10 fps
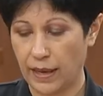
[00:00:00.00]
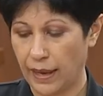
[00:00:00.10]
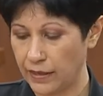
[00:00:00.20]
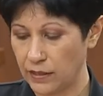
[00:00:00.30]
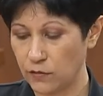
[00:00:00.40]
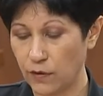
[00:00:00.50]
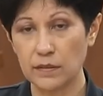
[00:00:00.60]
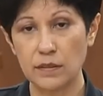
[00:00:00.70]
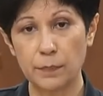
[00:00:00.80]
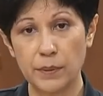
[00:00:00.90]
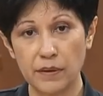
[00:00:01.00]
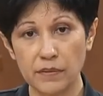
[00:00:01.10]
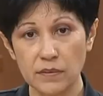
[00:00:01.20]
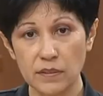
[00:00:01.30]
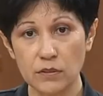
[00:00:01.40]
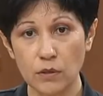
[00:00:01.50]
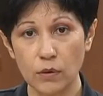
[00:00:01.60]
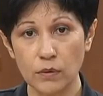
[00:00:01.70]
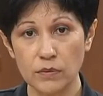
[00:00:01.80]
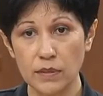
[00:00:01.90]
And as far as appearances
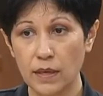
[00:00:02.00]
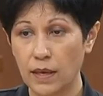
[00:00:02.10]
goes,